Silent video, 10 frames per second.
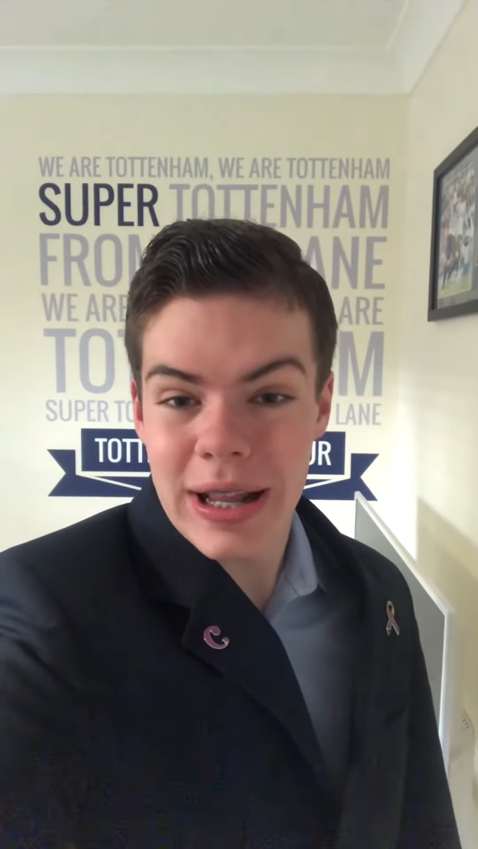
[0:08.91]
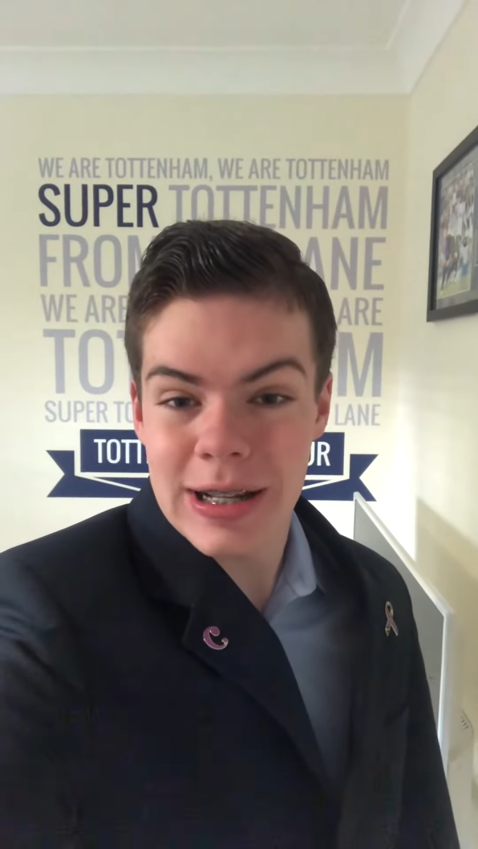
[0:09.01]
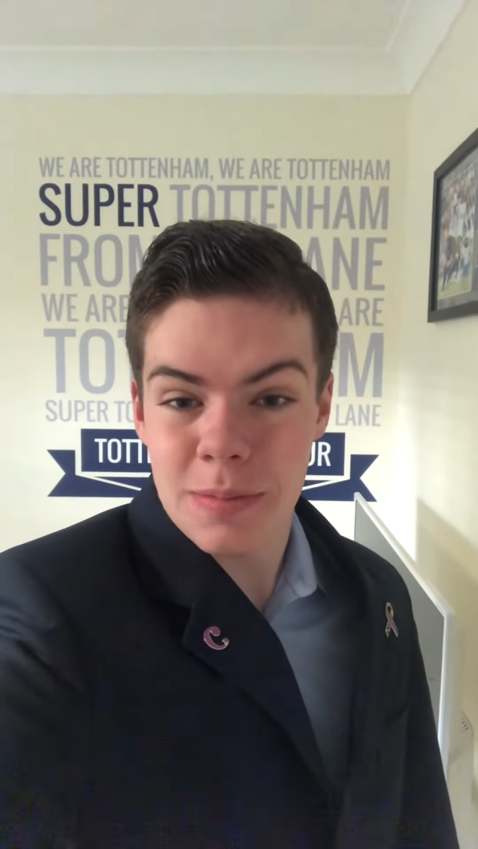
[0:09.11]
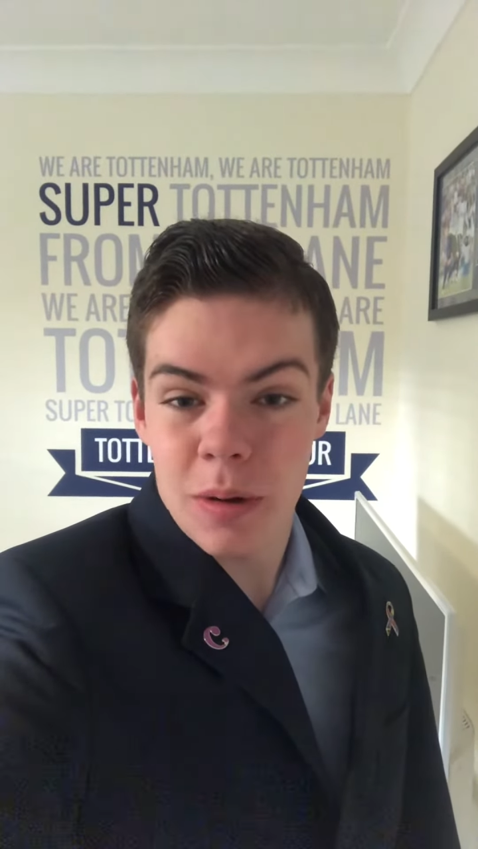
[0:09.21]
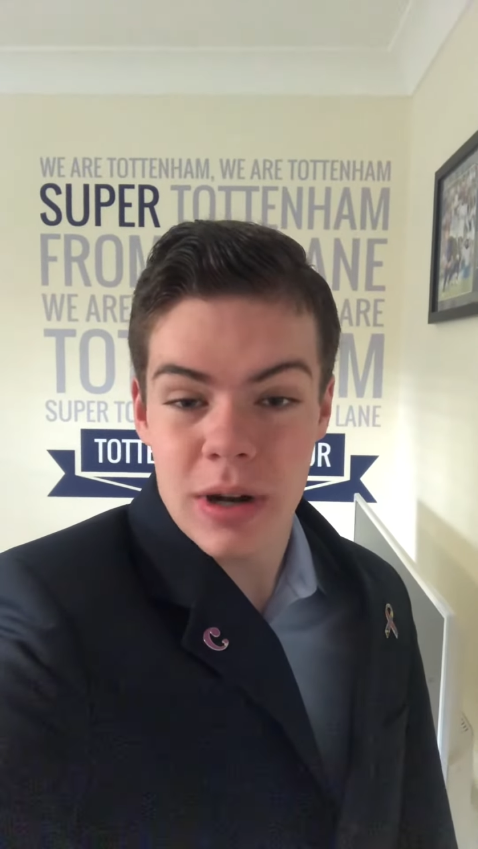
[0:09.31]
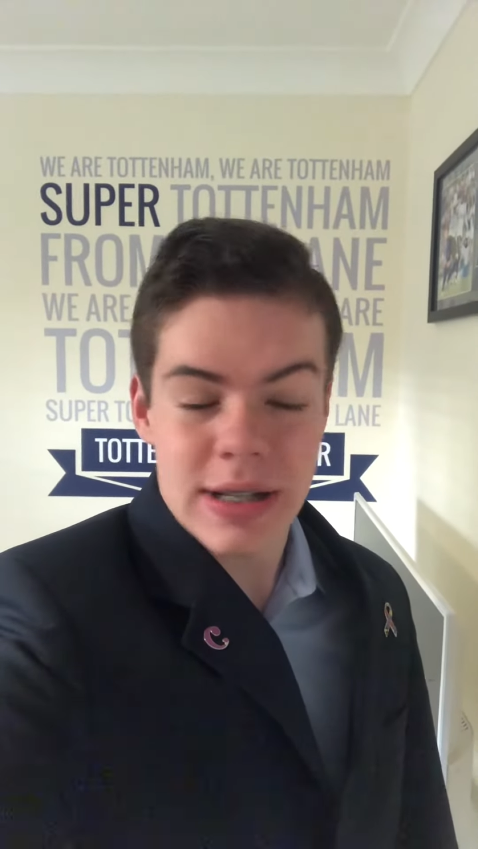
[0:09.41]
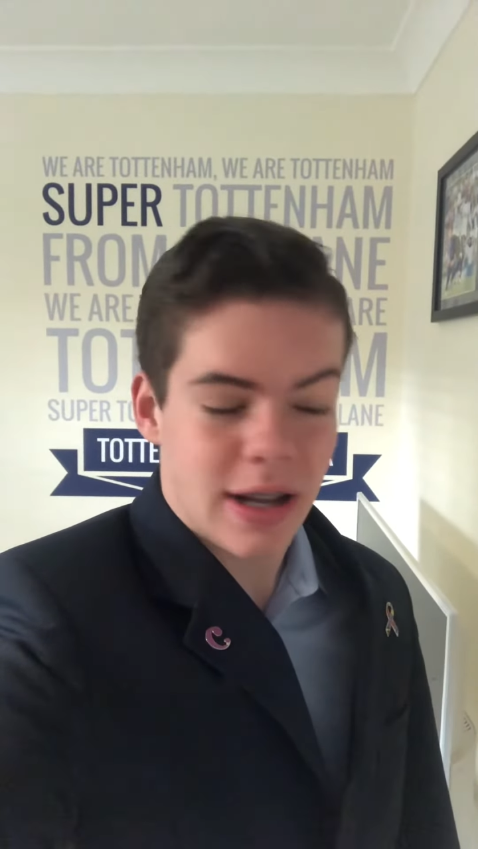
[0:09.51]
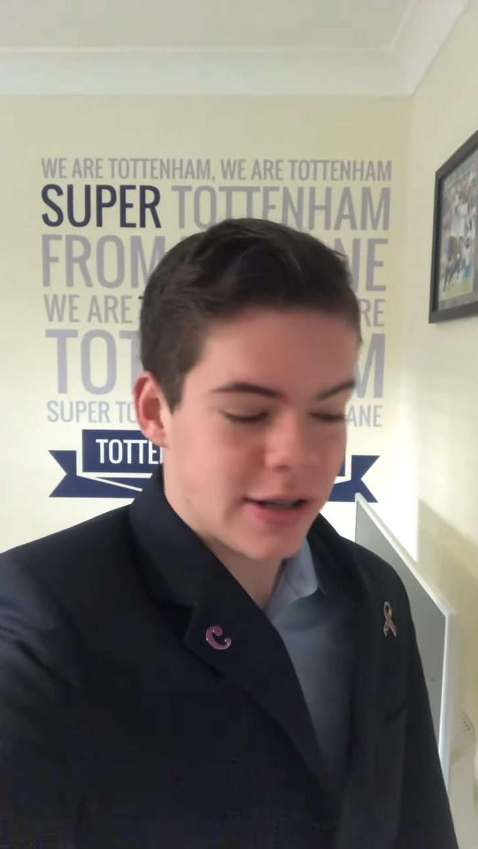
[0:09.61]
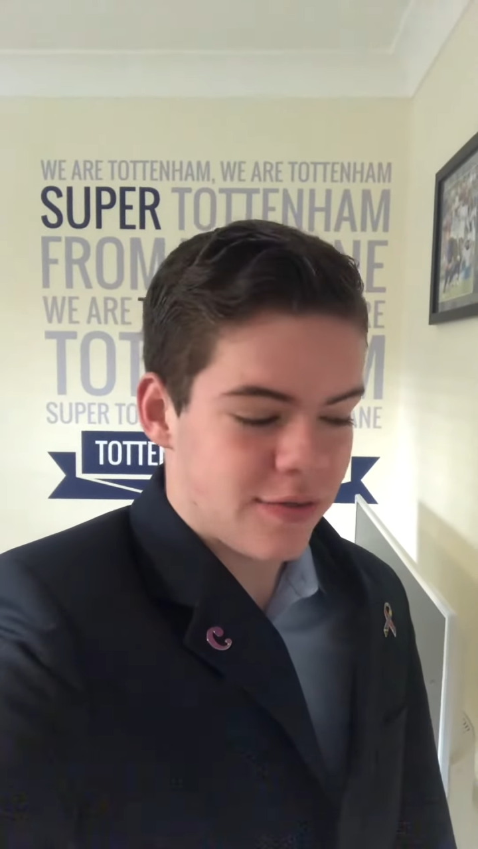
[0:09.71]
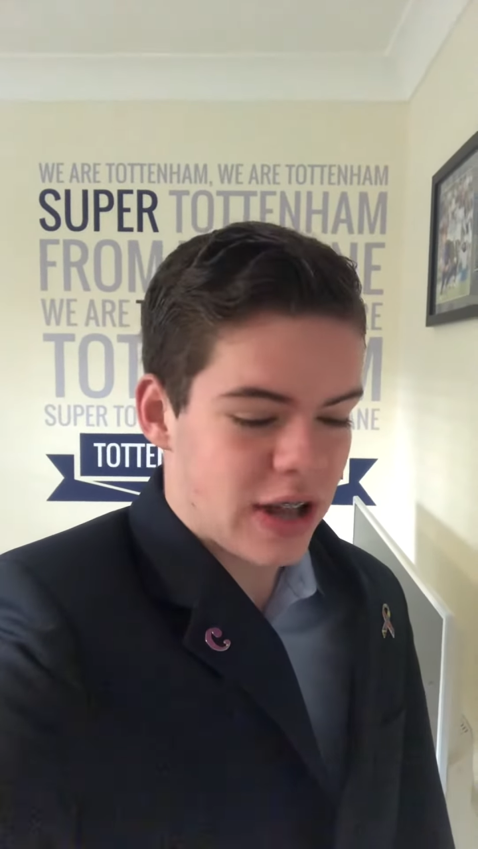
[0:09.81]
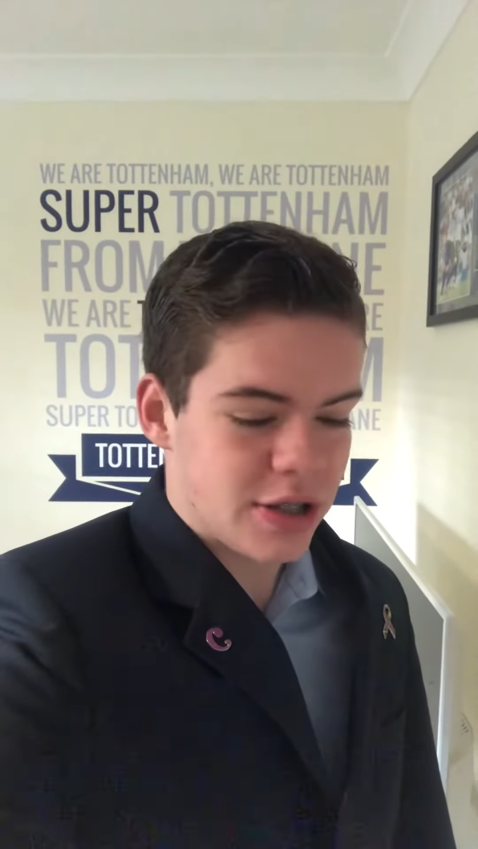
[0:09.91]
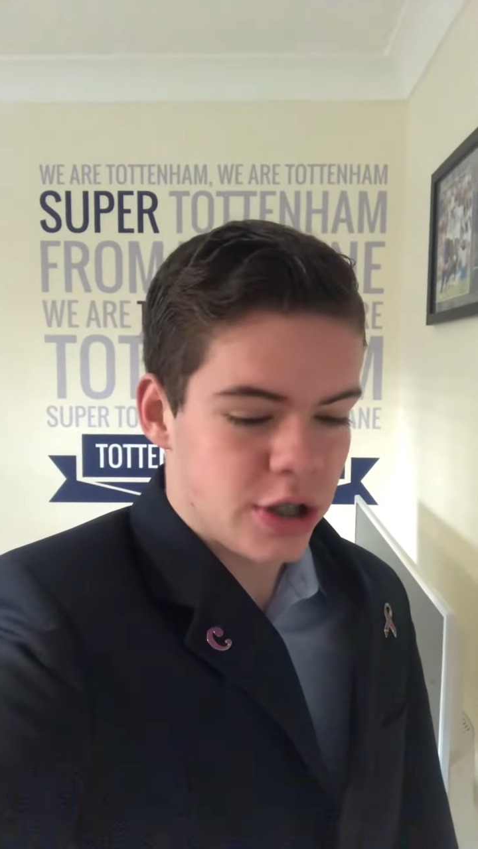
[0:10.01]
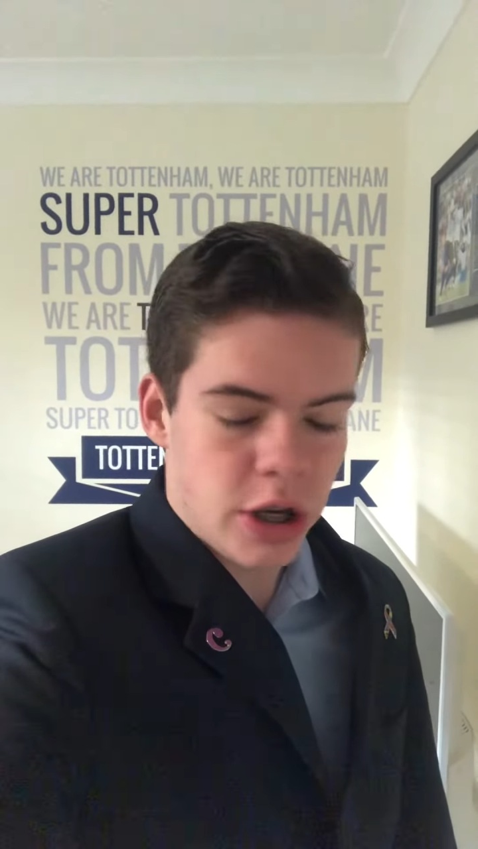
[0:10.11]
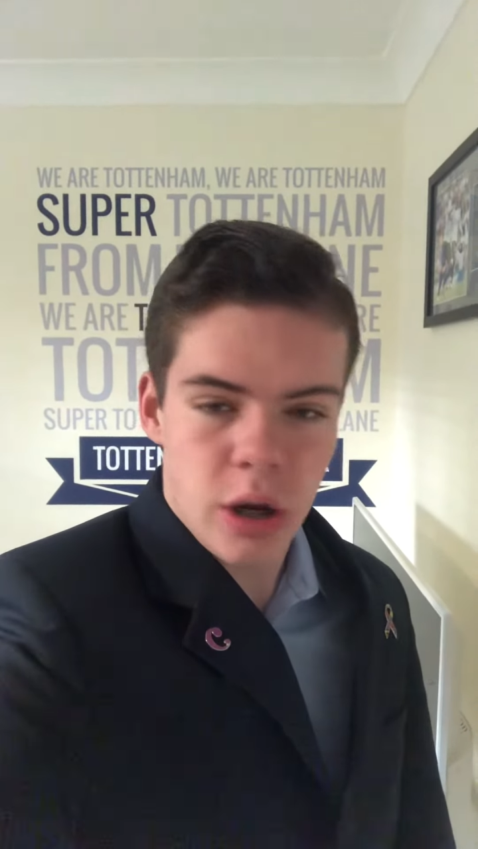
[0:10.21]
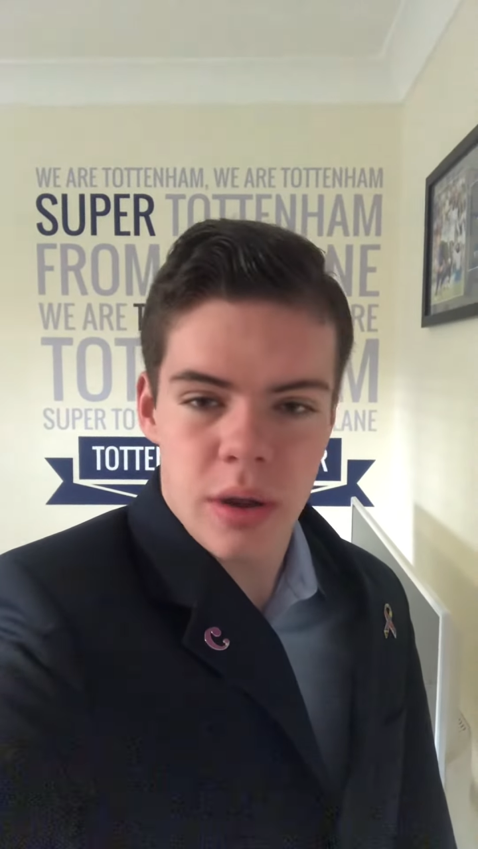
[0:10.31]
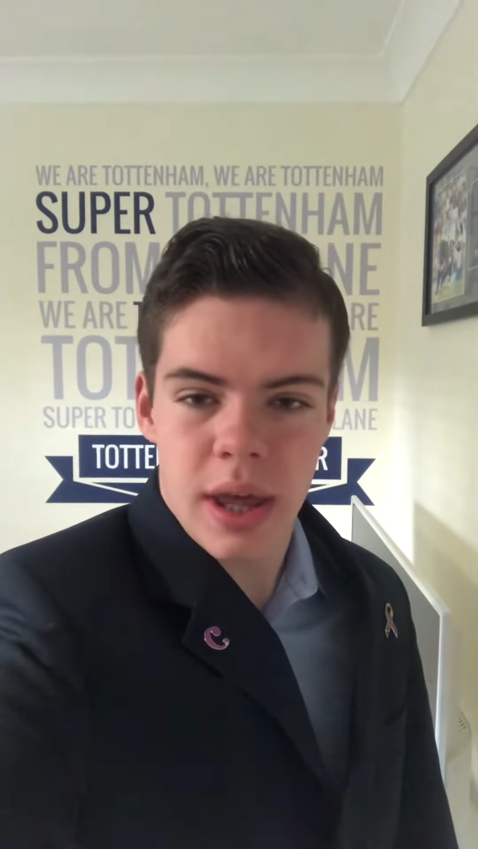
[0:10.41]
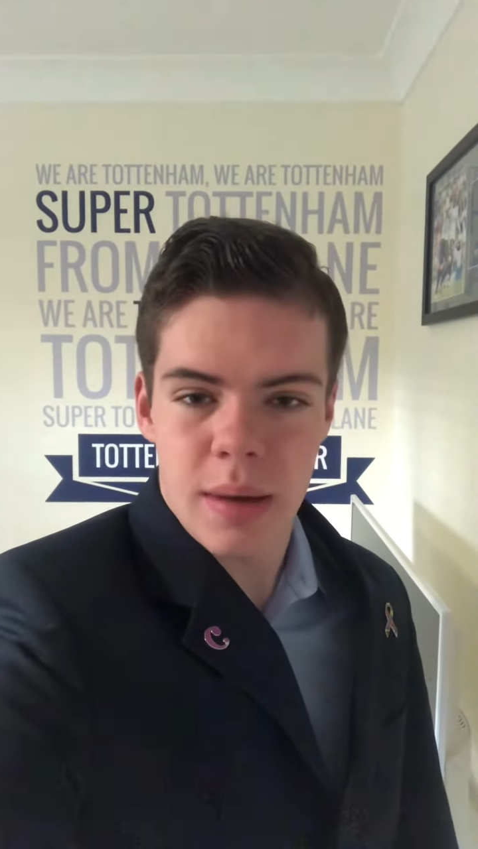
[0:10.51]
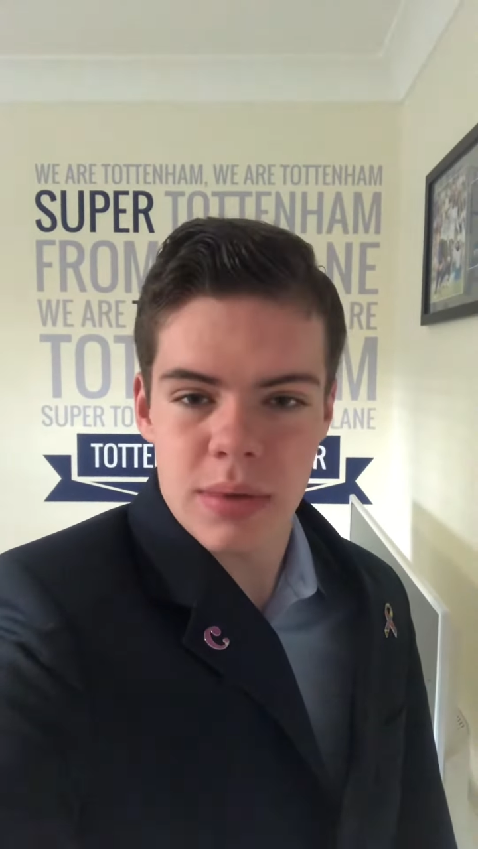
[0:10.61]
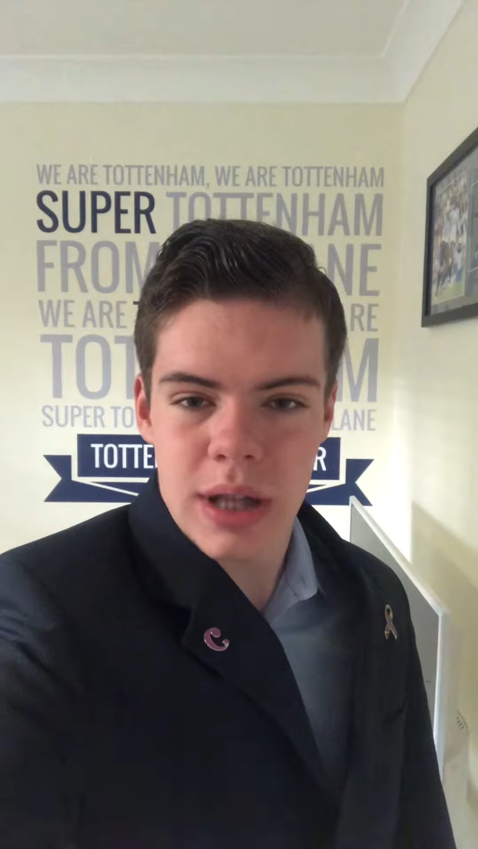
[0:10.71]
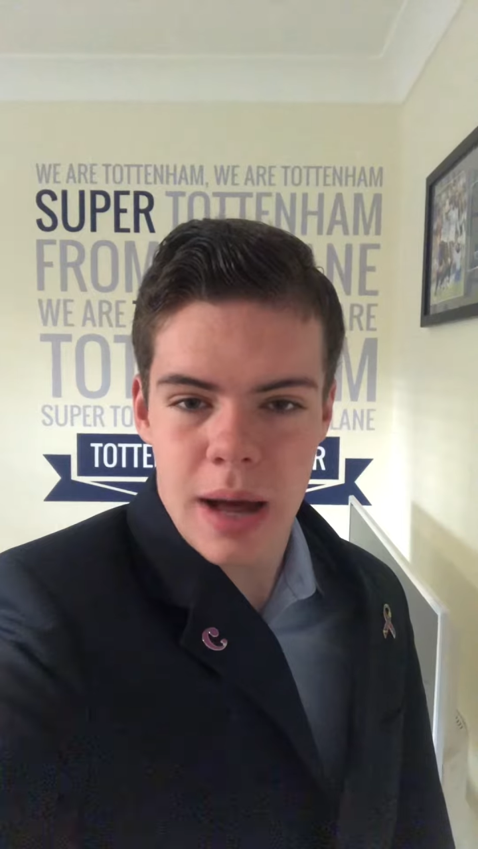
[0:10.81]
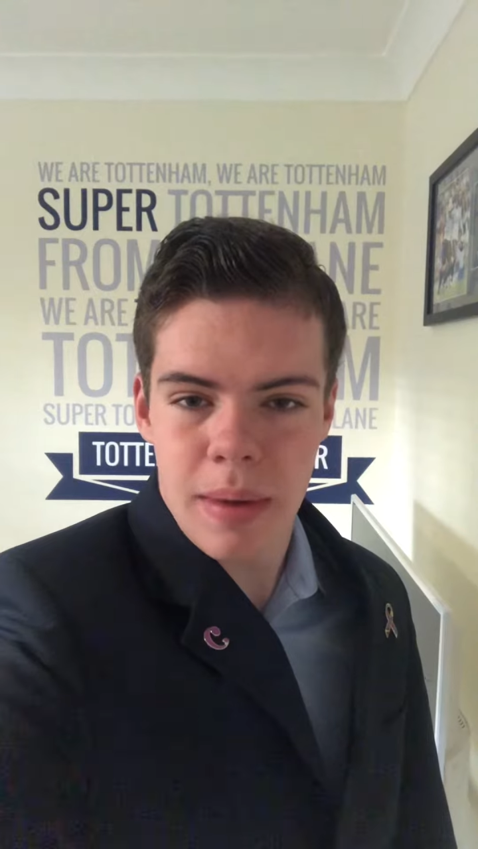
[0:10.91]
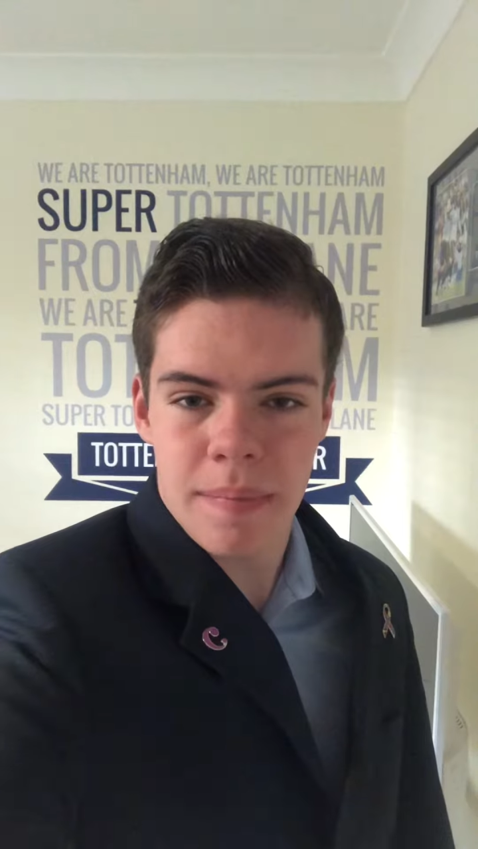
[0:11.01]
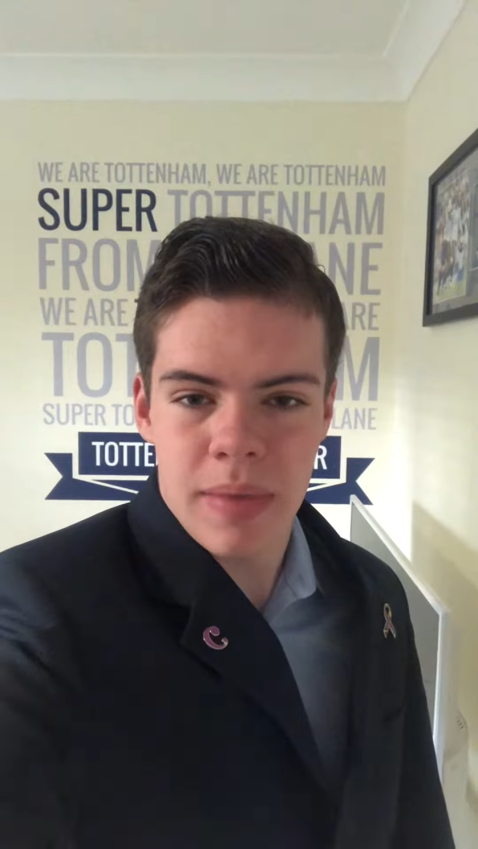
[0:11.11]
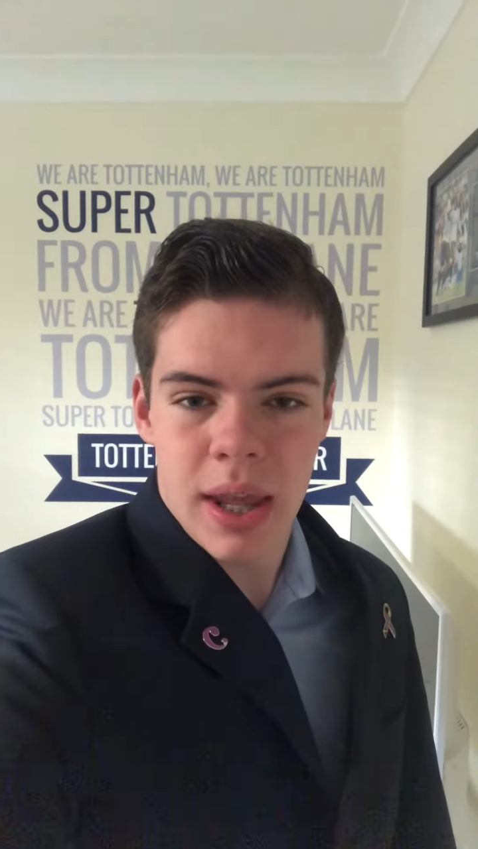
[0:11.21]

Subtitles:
Let's be honest, us fans knew that it was coming.